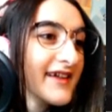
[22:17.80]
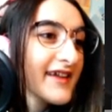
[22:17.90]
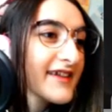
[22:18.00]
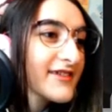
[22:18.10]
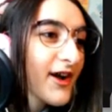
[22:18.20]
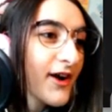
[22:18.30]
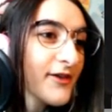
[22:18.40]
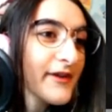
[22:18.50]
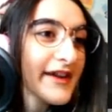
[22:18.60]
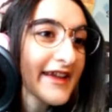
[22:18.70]
he's
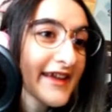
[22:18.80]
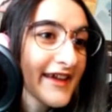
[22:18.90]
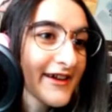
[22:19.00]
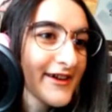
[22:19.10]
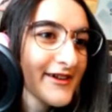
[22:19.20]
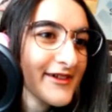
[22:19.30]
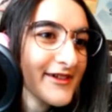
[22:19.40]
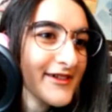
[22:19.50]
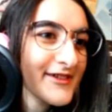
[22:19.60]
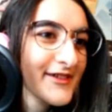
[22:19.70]
already here,
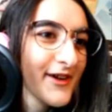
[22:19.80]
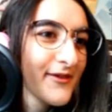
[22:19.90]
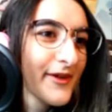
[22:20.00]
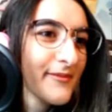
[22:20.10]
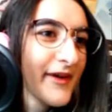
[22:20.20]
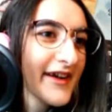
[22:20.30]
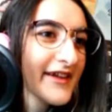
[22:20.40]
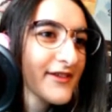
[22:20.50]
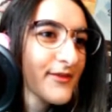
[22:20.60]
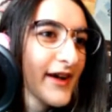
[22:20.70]
so we might
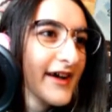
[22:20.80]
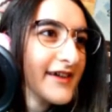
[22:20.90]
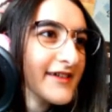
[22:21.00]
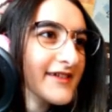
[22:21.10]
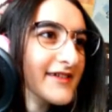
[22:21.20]
as well